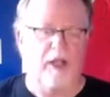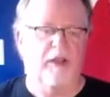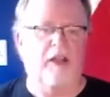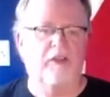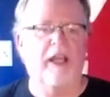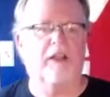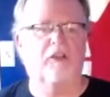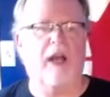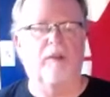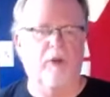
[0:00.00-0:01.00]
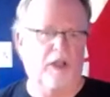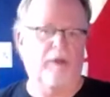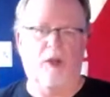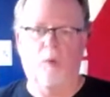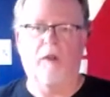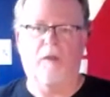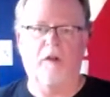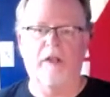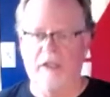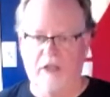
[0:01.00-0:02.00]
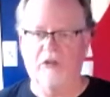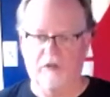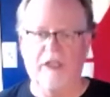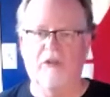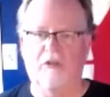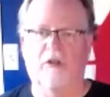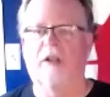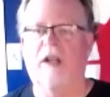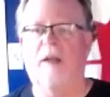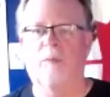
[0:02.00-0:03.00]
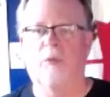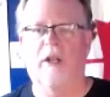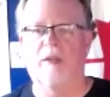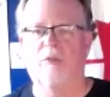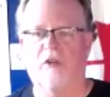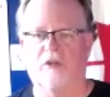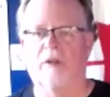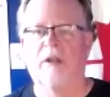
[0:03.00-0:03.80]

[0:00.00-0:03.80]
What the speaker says: and taking the time to build up, like 130 is easier to not put any pressure.